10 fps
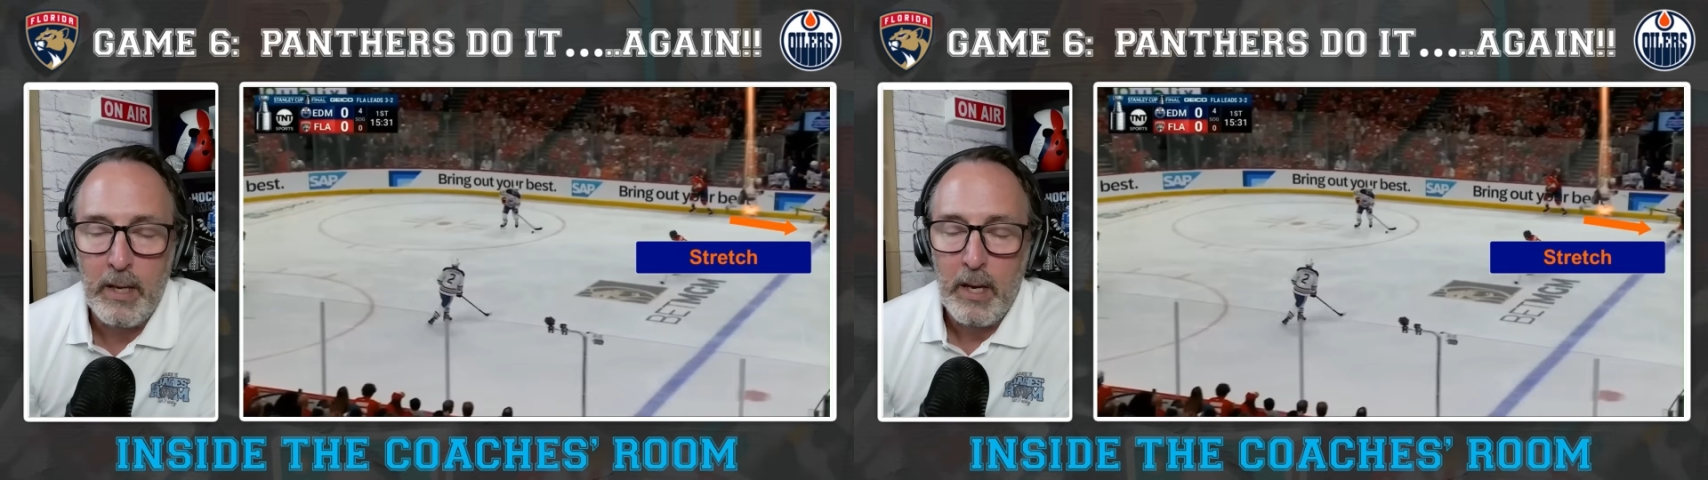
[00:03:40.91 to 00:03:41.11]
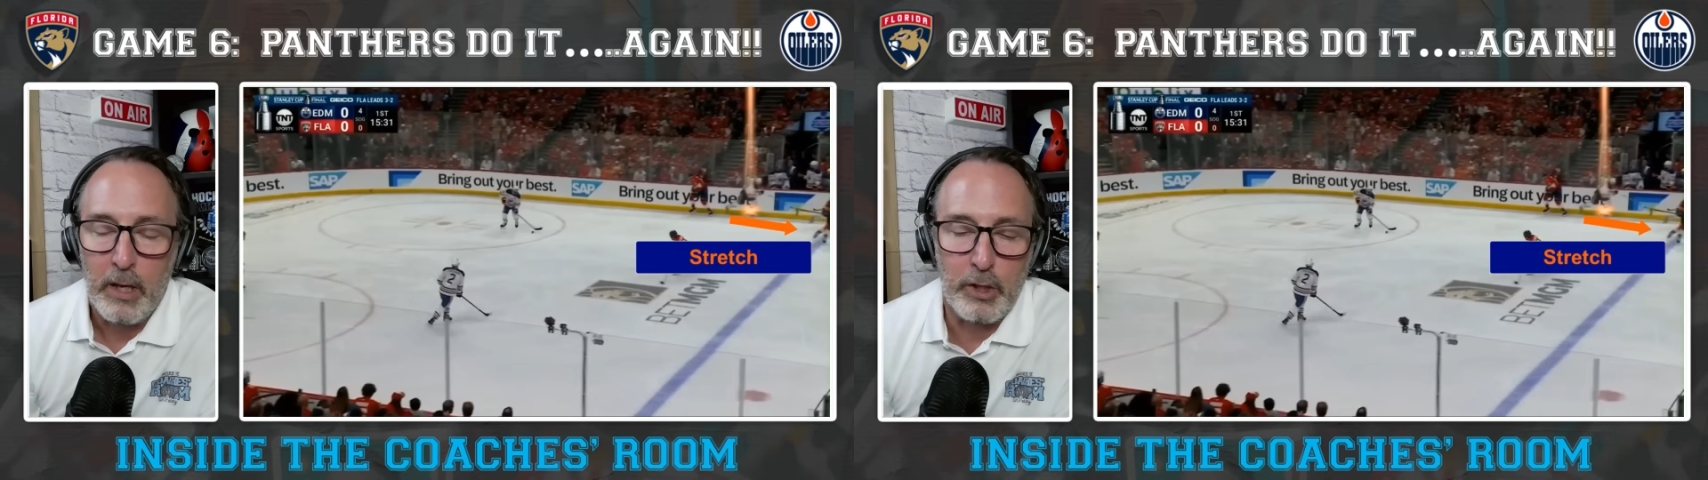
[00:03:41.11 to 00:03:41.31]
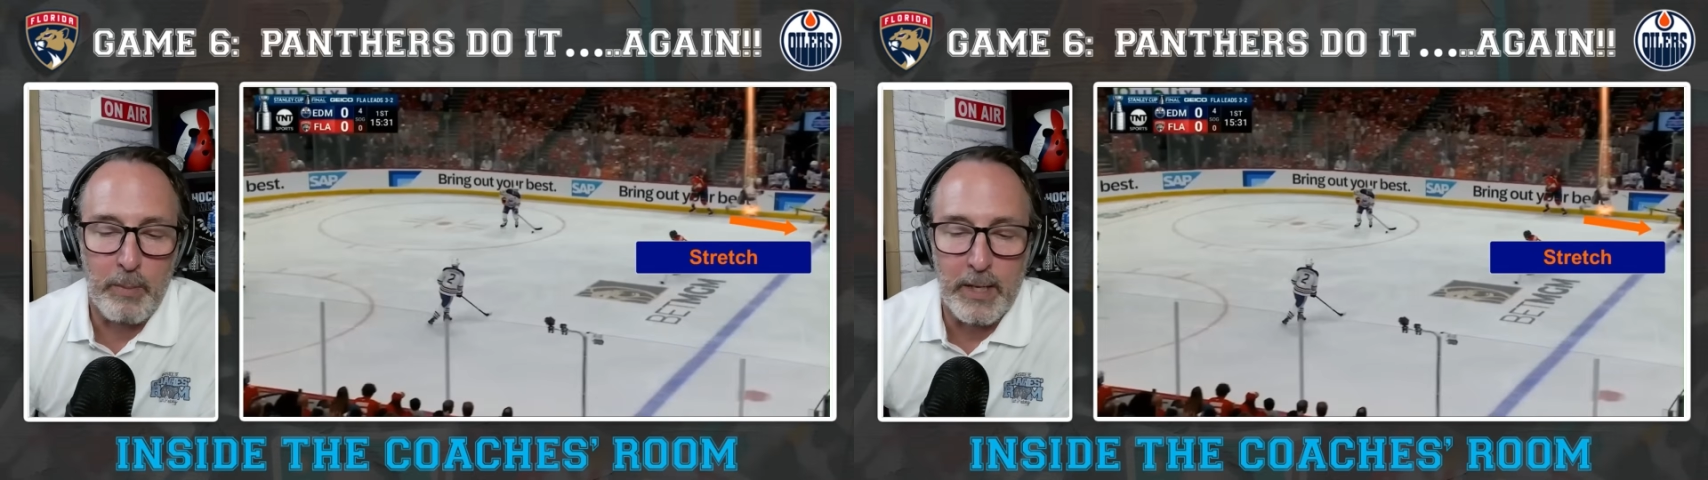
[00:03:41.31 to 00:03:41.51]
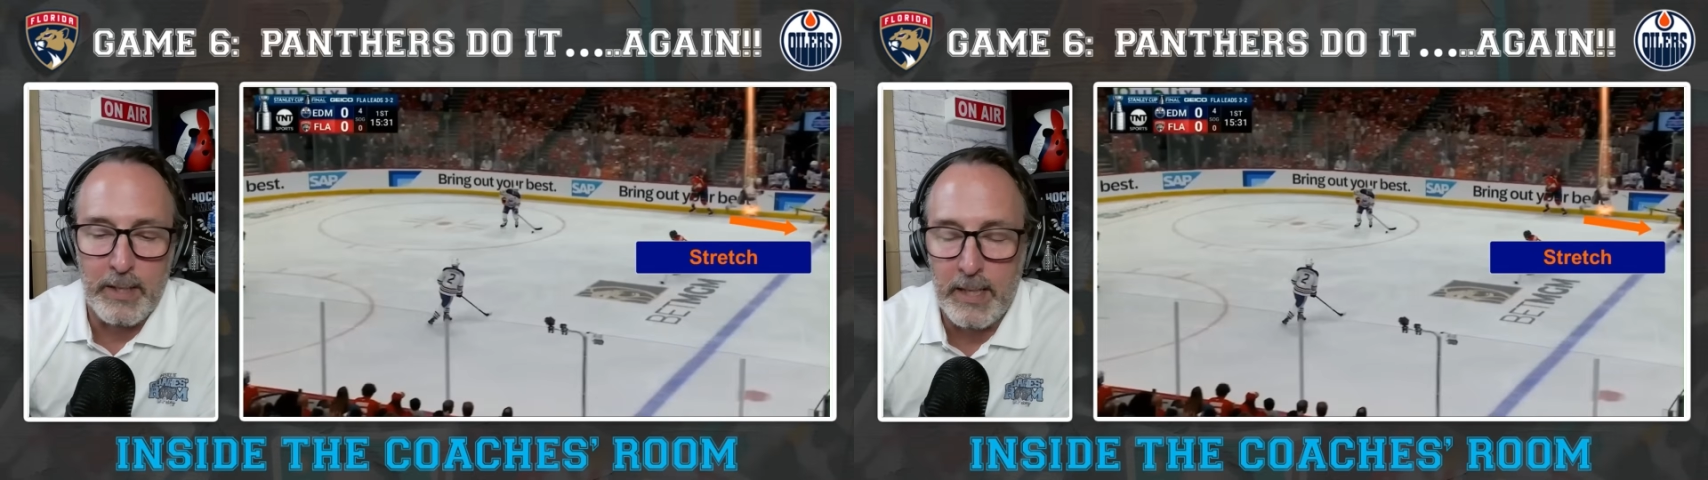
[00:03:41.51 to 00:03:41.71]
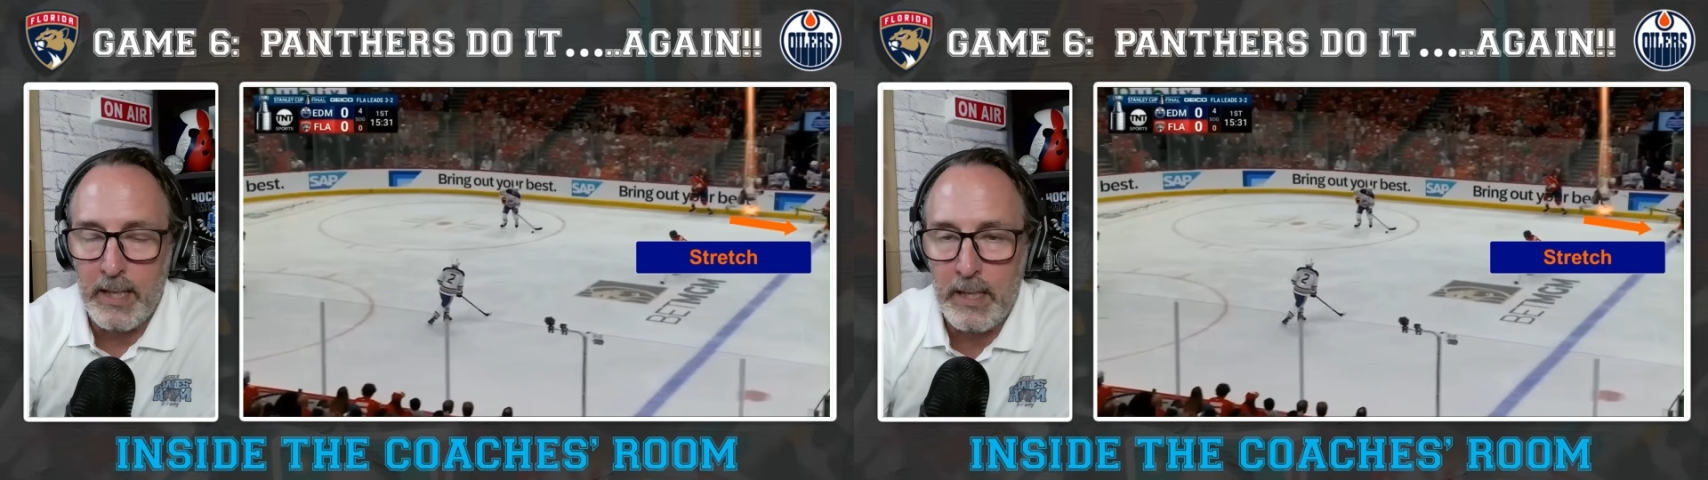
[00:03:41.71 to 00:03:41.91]
It should be a
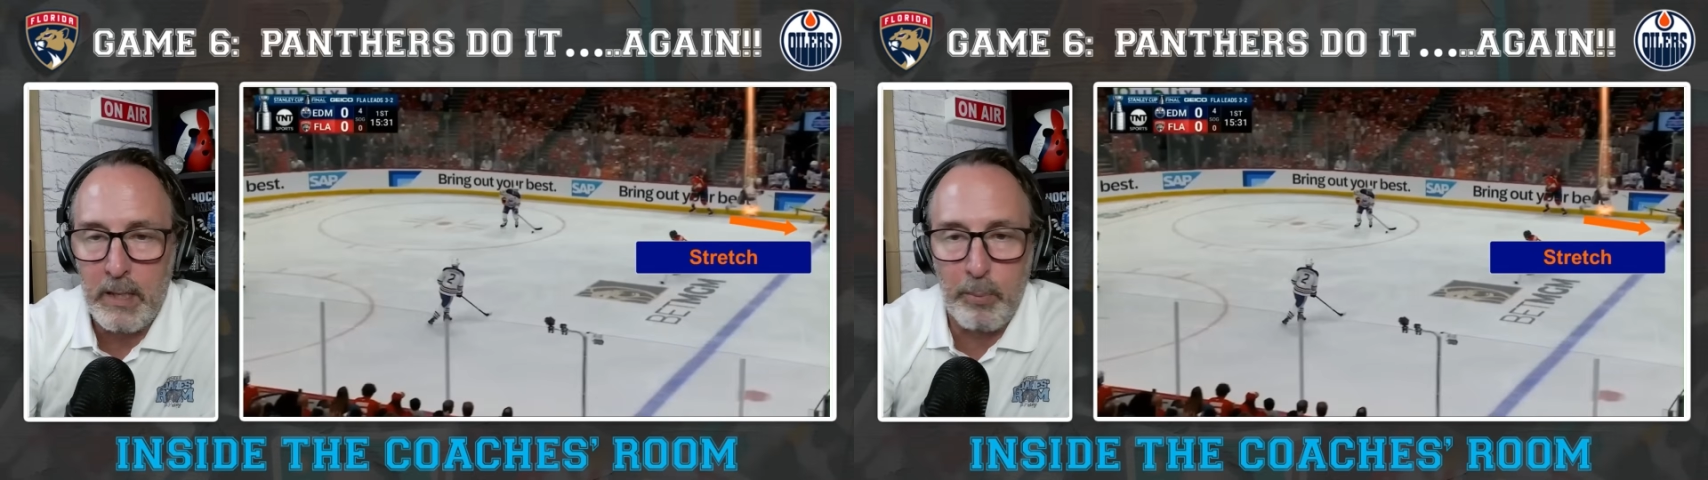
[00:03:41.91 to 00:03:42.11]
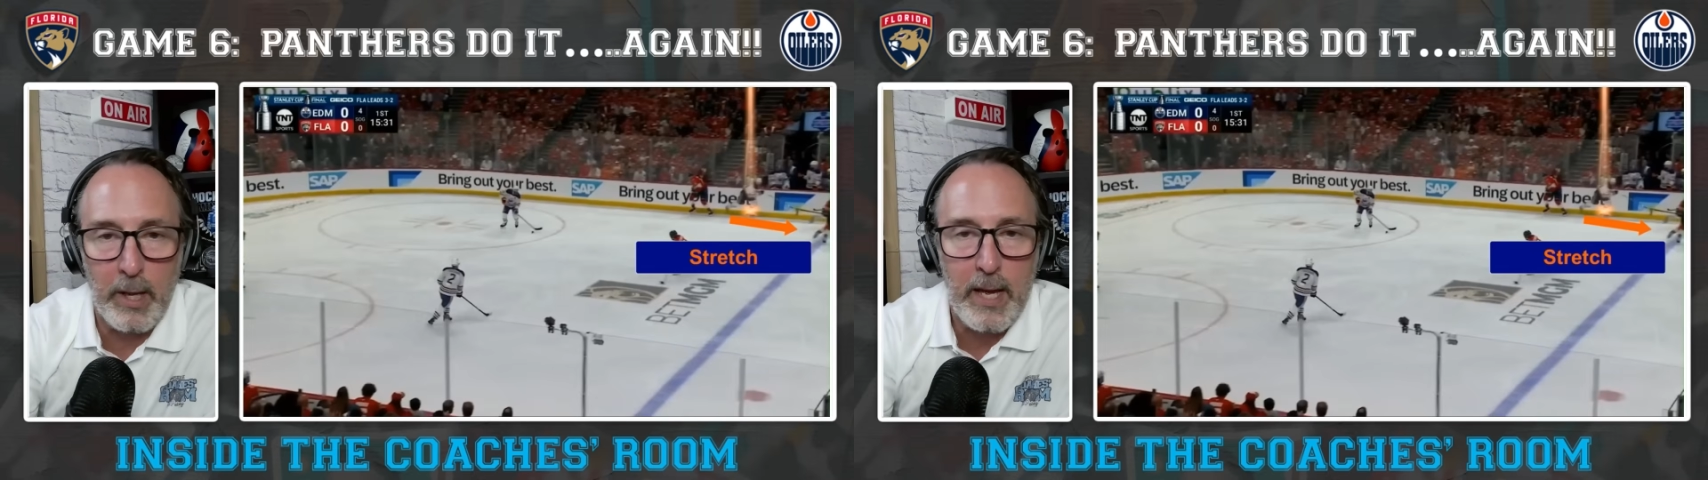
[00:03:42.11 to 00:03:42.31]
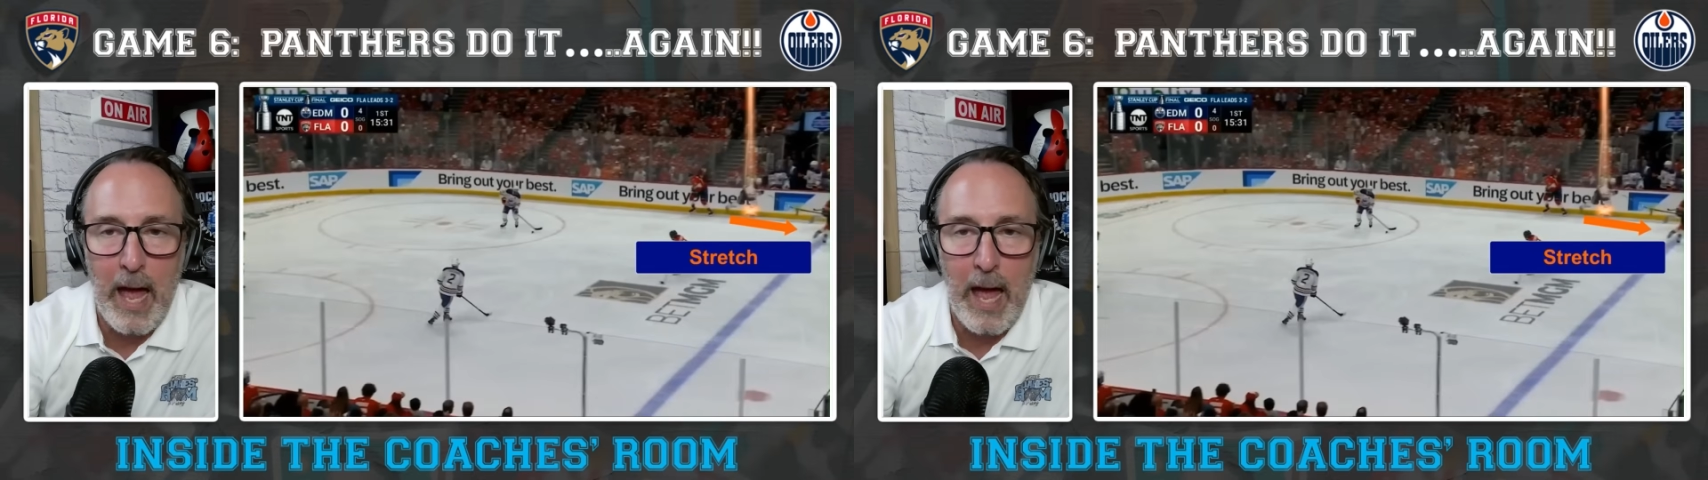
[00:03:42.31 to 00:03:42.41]
D-to-D play.